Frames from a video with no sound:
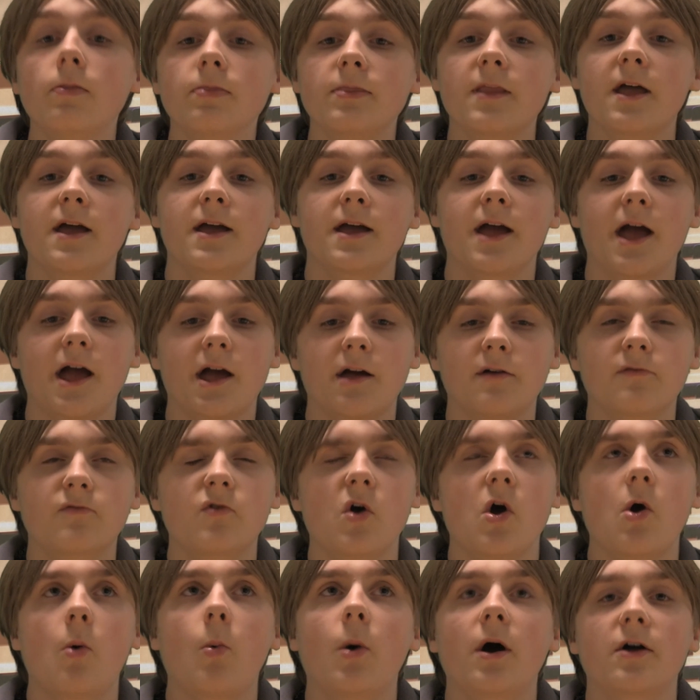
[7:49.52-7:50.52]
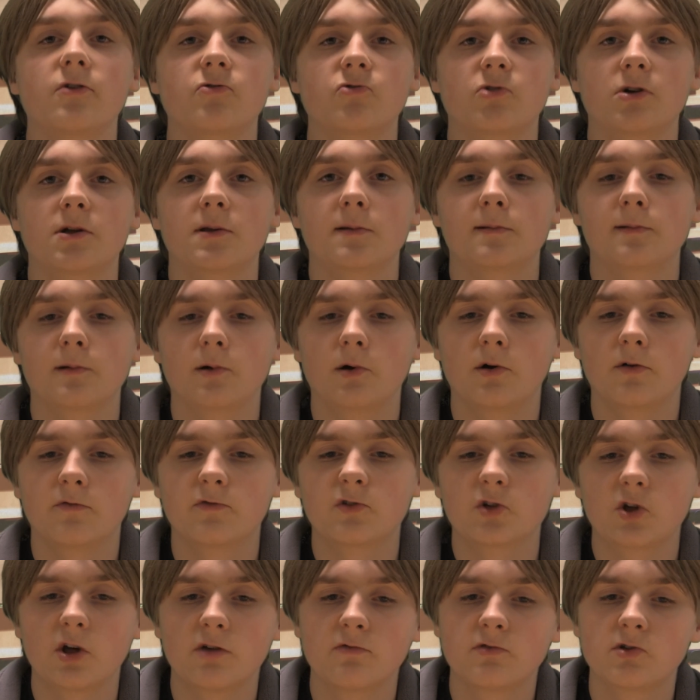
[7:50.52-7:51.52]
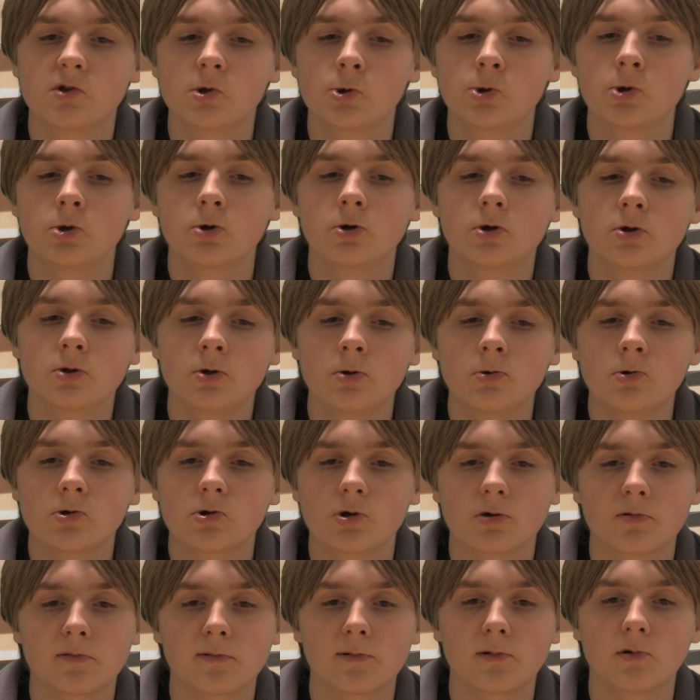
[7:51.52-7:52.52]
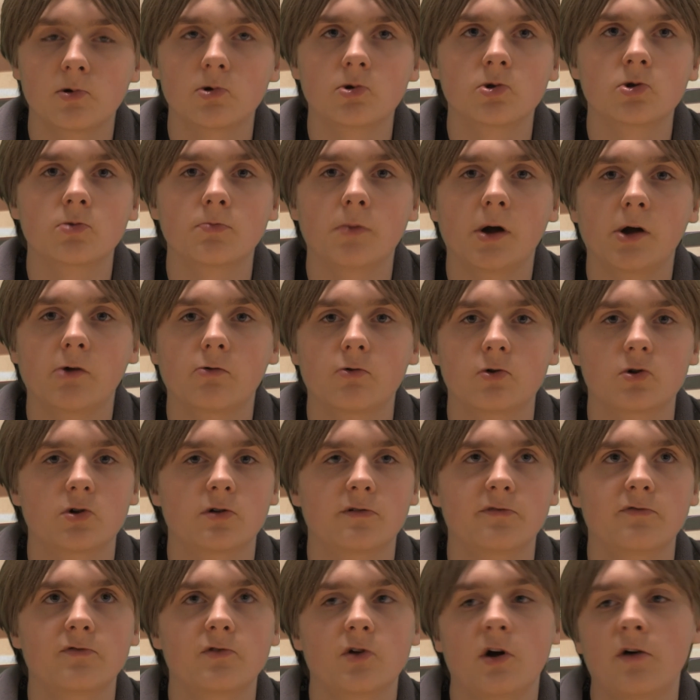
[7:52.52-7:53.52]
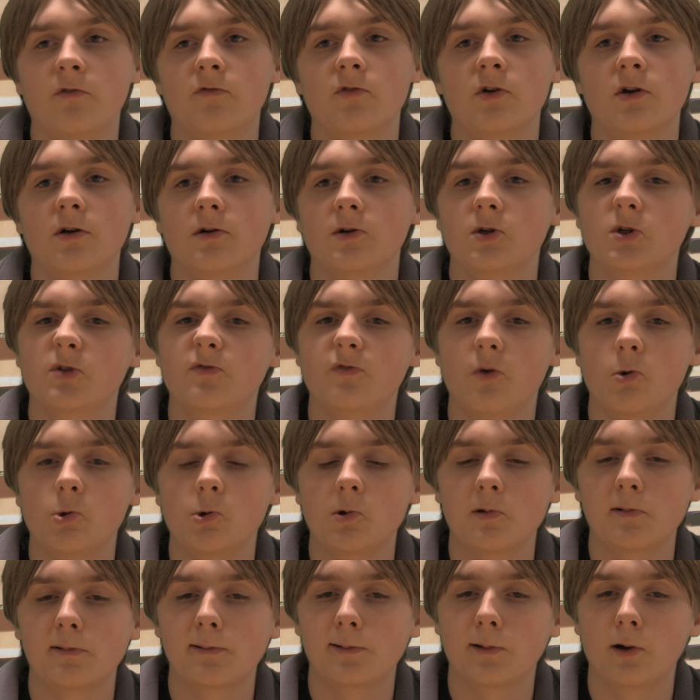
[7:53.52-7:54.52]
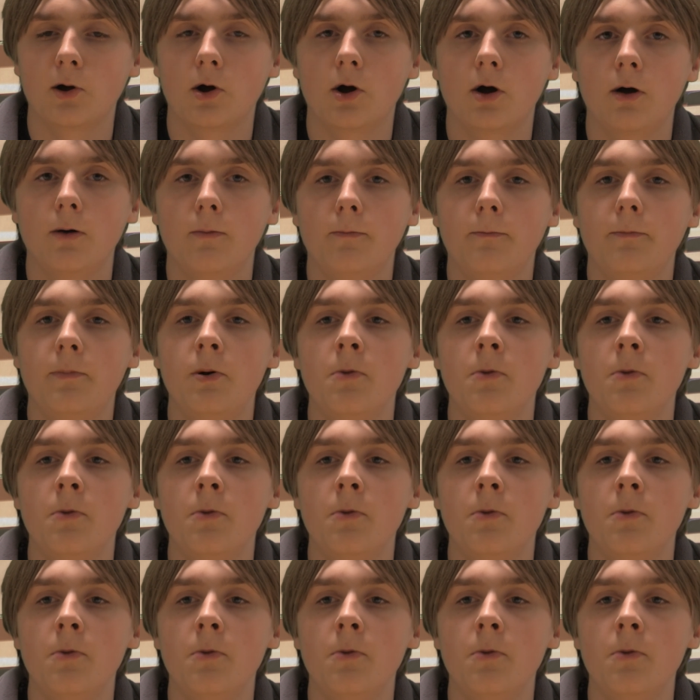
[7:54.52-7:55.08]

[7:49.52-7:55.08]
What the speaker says: They have a wide range of services you can use, such as Microsoft Office, Photoshop.